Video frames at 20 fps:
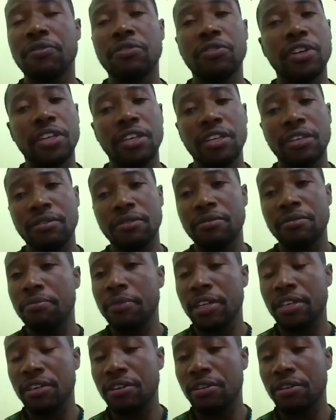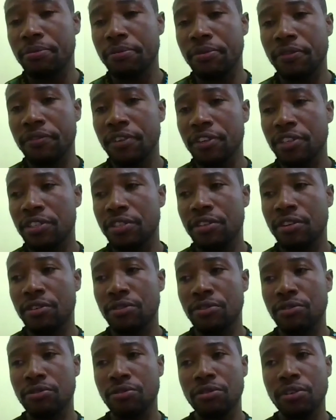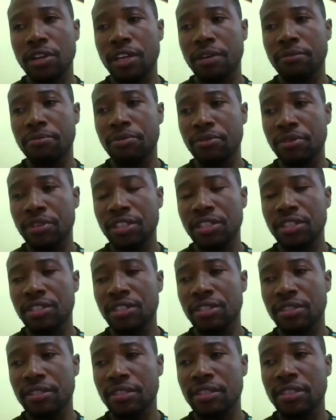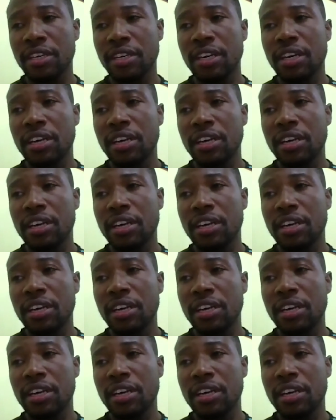trained medical professionals through collaborations.